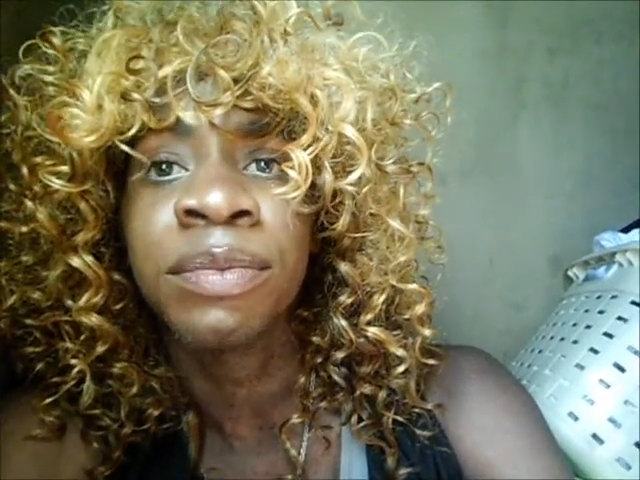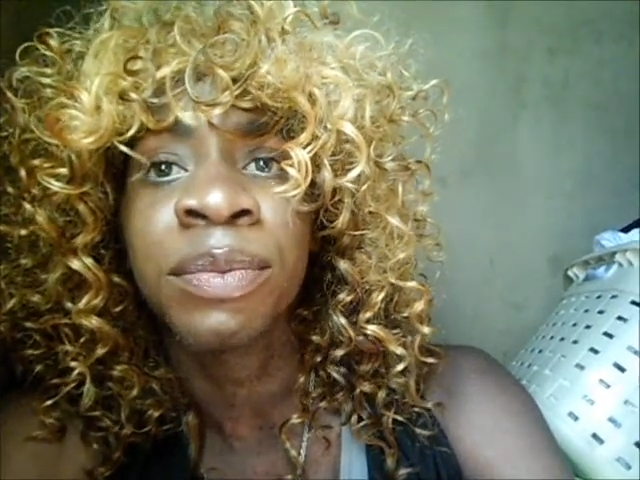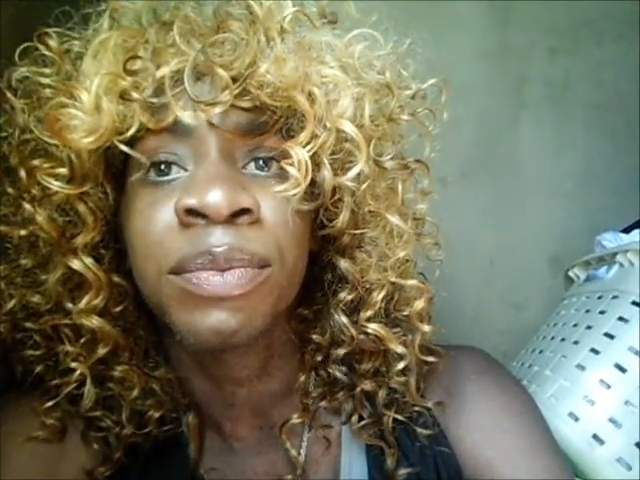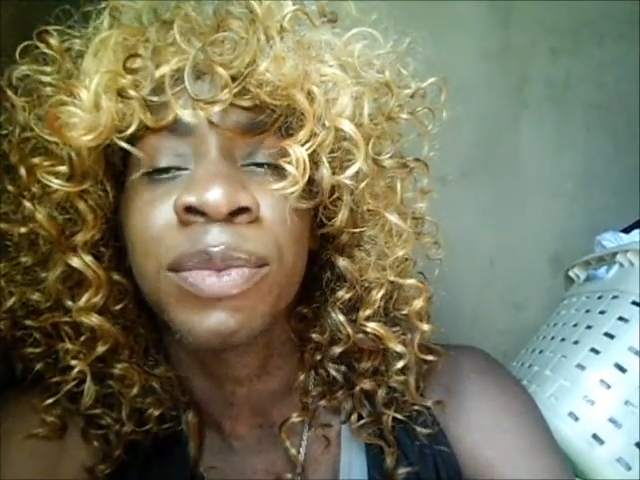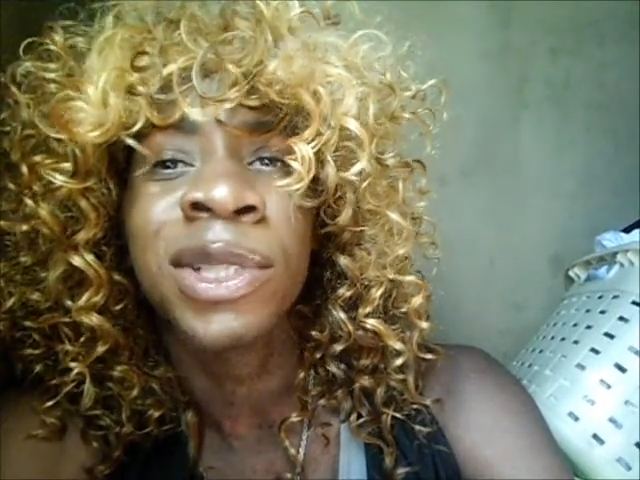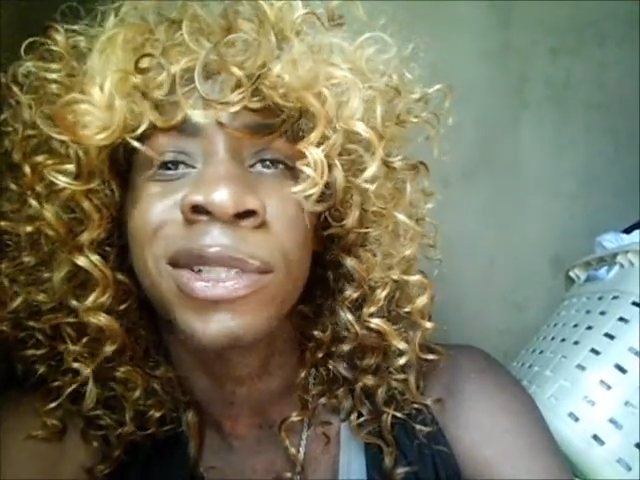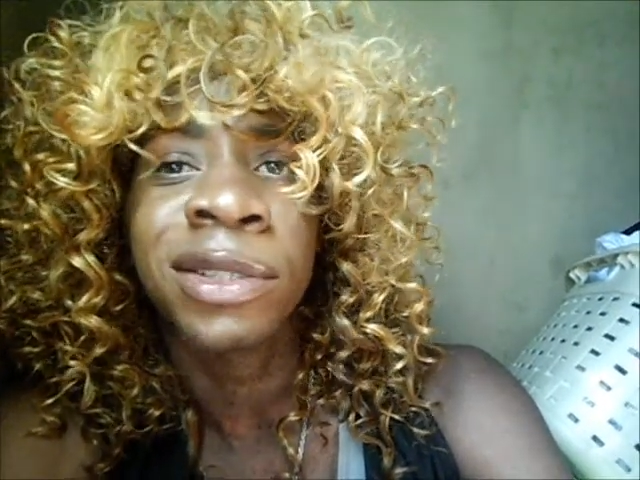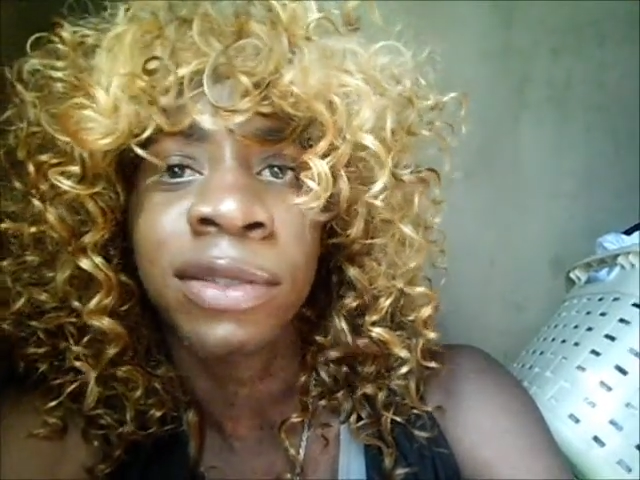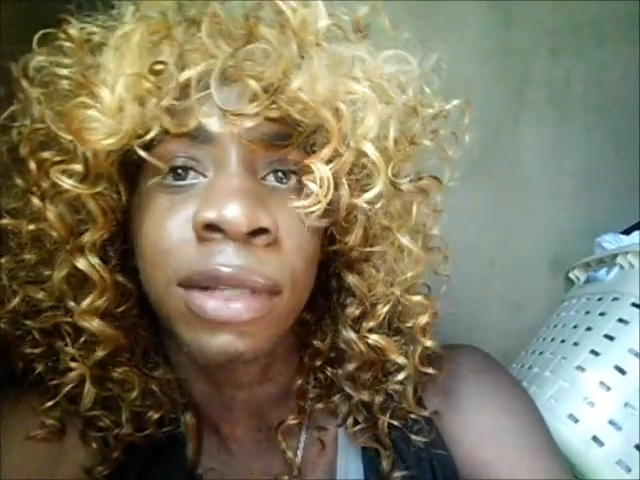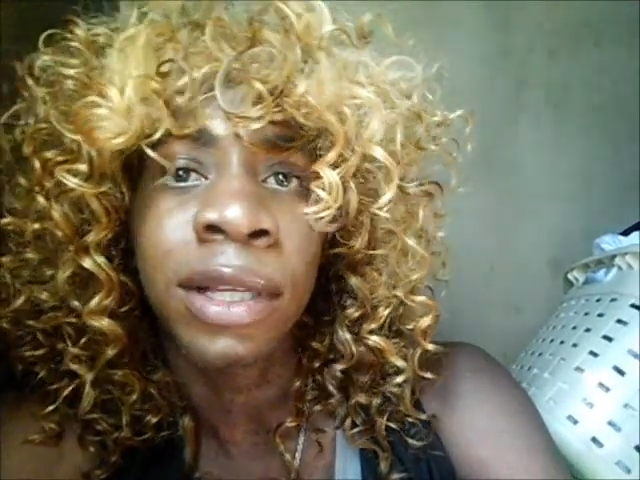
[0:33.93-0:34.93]
But just
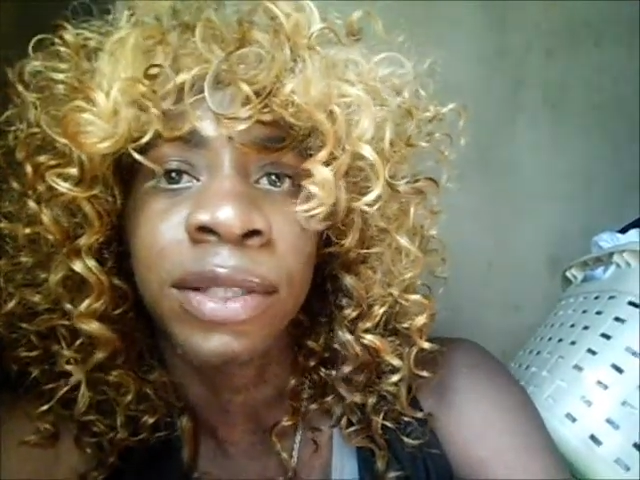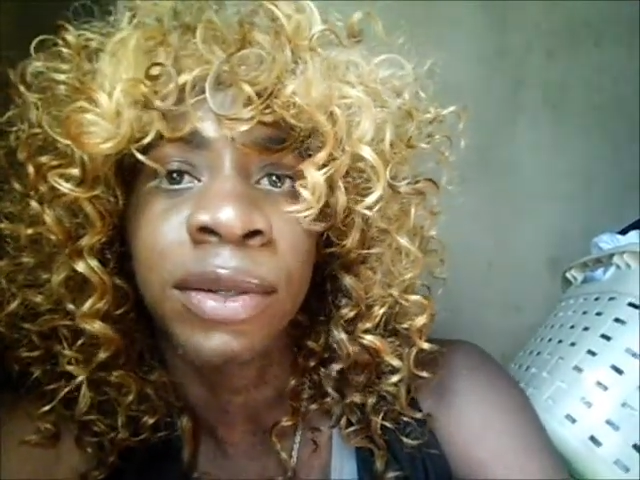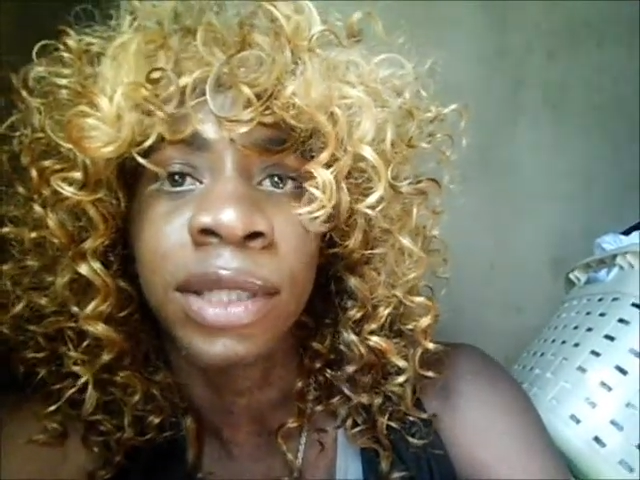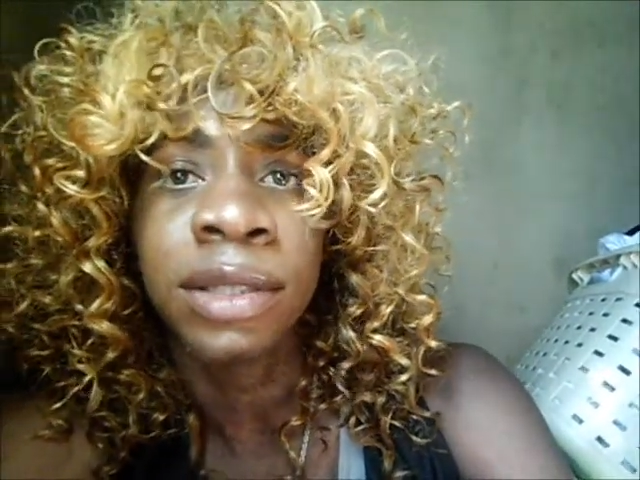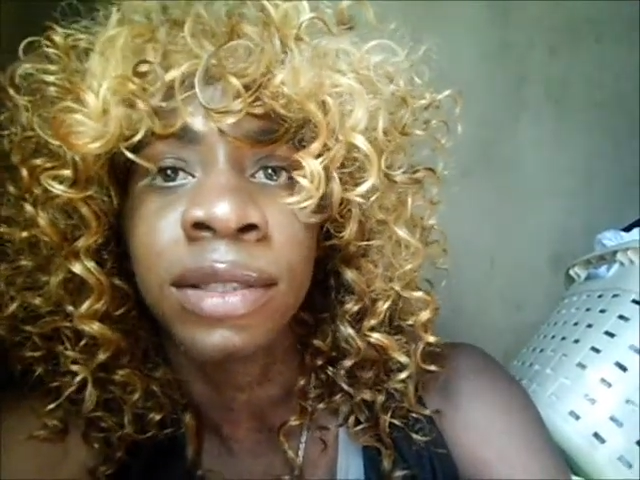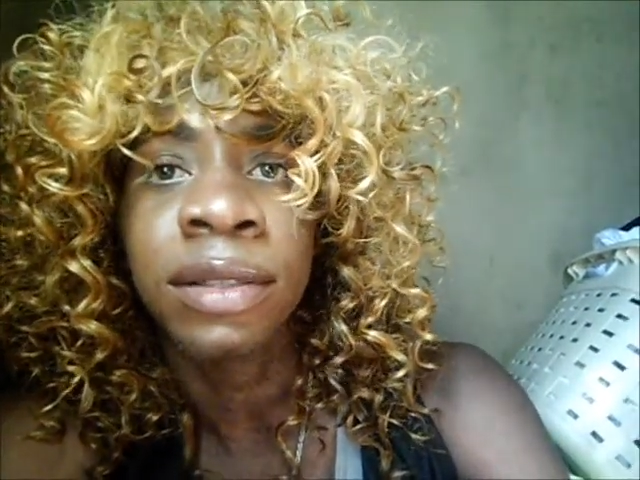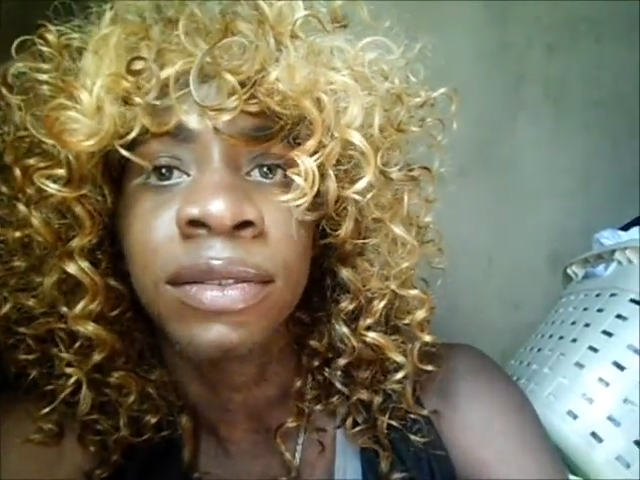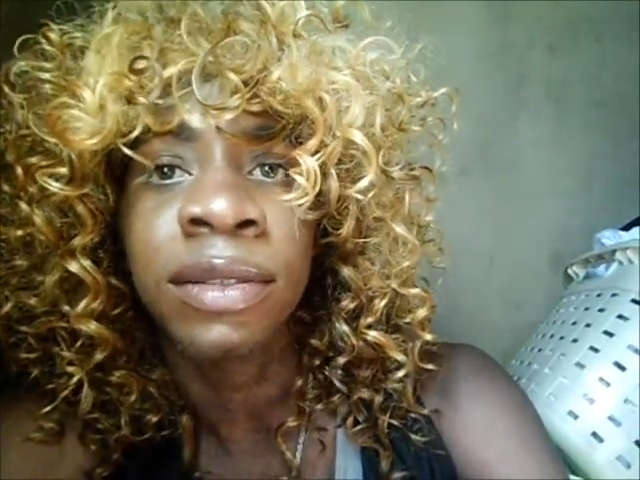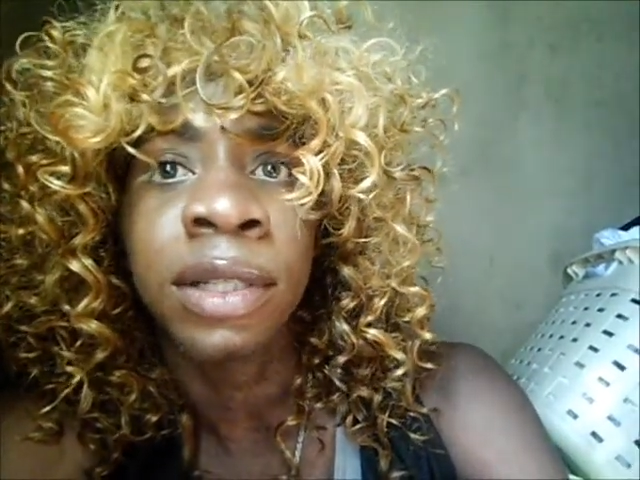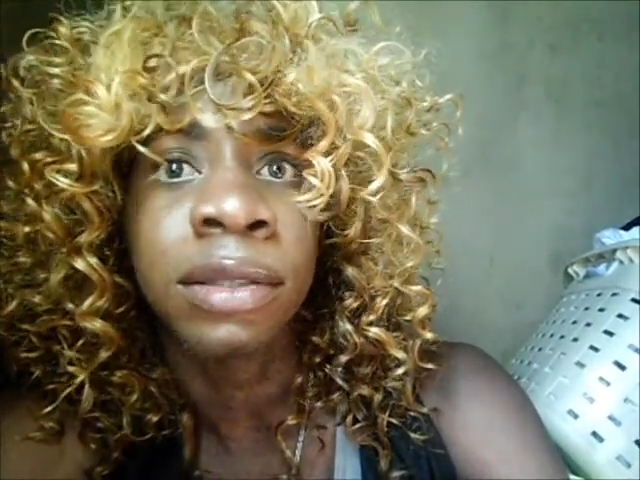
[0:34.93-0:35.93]
like crazy
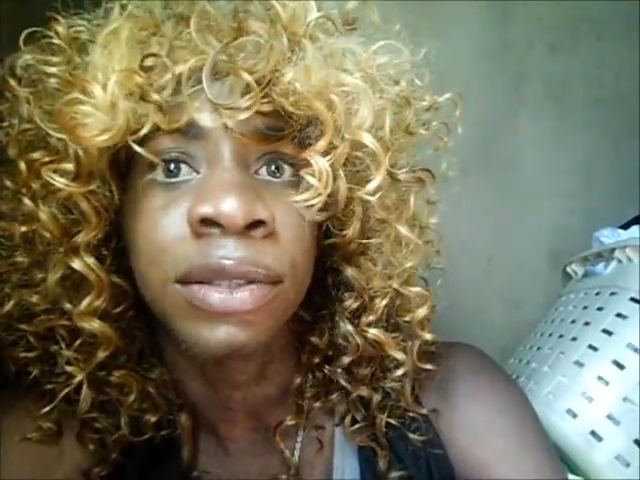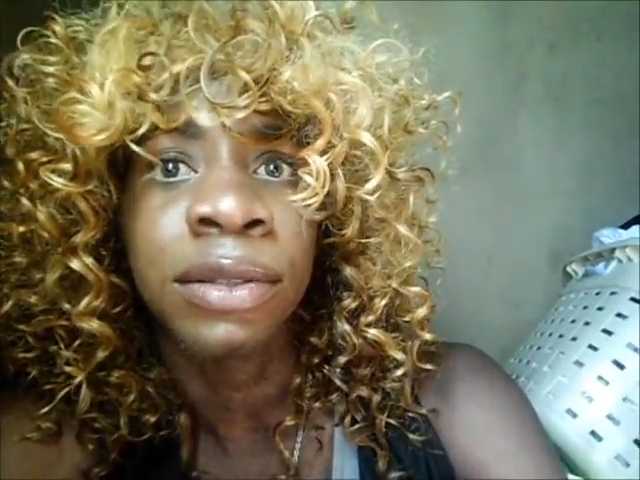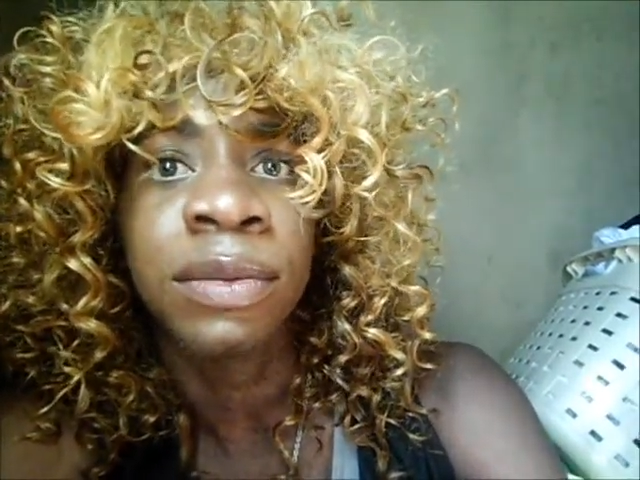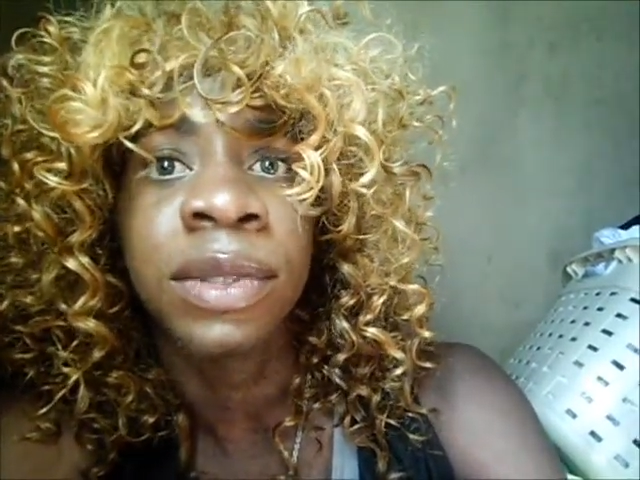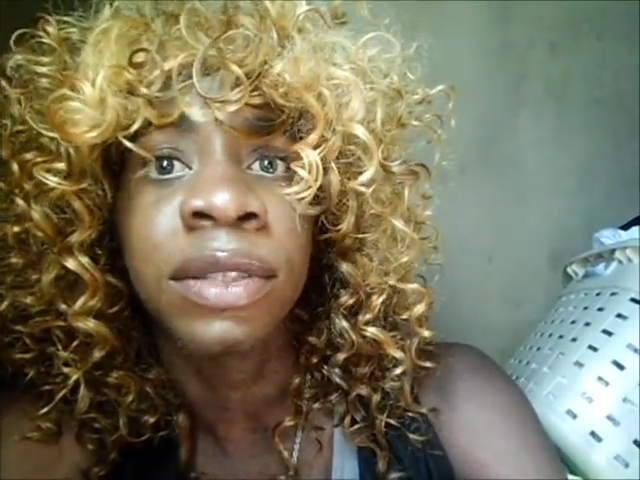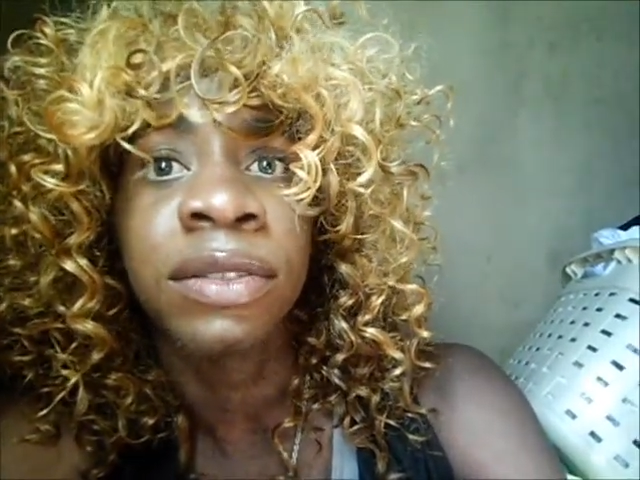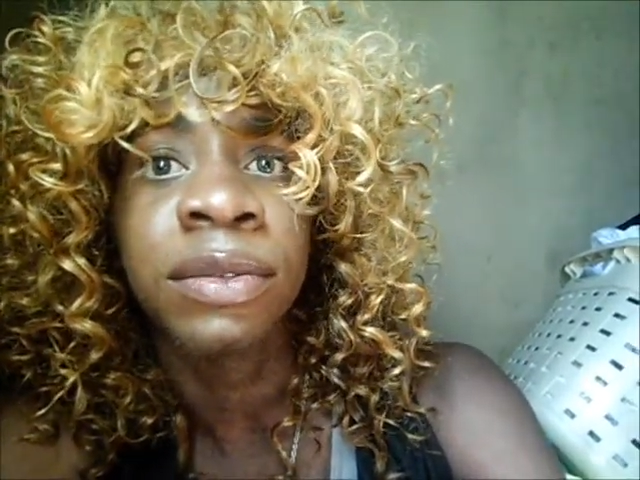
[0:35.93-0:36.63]
different, not stupid different.